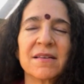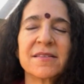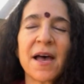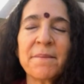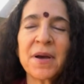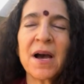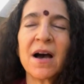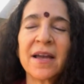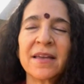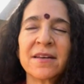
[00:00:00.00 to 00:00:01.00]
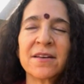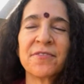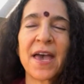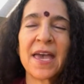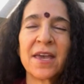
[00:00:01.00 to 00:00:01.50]
some kind
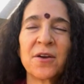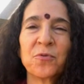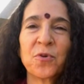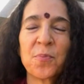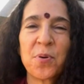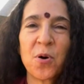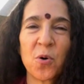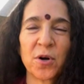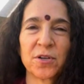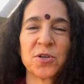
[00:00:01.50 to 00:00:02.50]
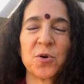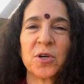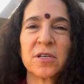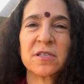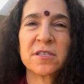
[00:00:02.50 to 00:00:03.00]
of a report
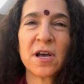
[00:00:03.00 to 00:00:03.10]
or